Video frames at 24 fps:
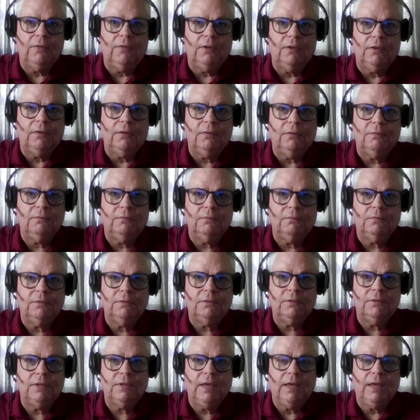the
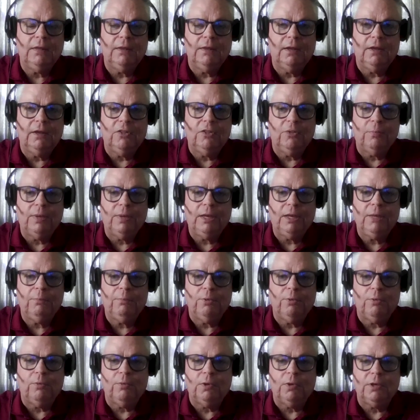headline in the paper
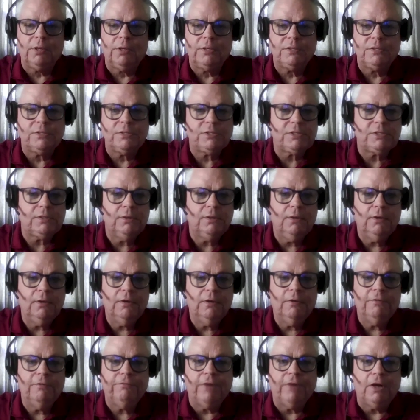was
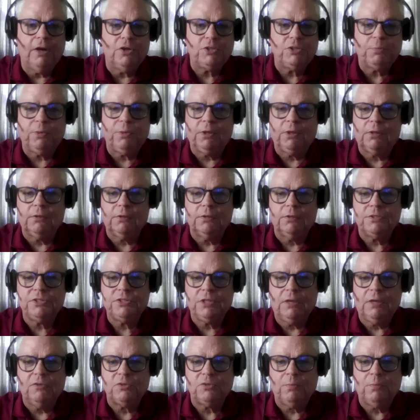Fire Sprinkler
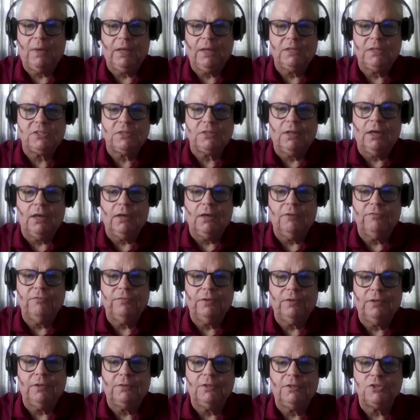Saves Man's Life
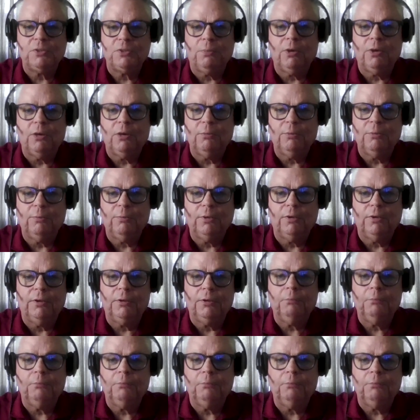at this apartment building.